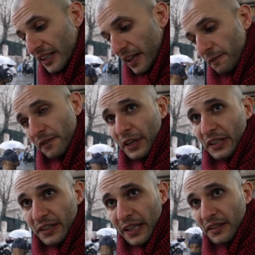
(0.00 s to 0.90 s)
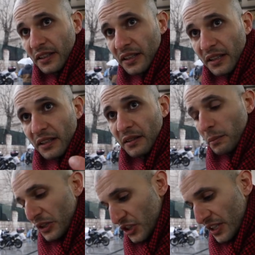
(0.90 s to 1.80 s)
knife rather than
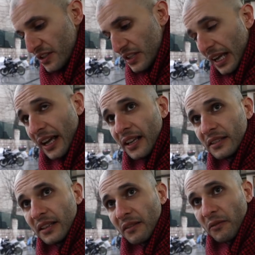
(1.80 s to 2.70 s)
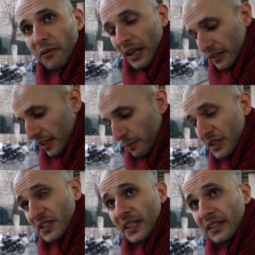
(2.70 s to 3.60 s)
the machines, and while they're
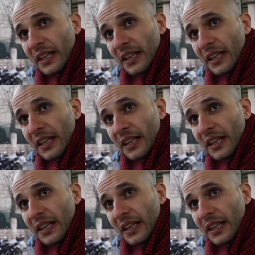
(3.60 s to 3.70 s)
mincing it,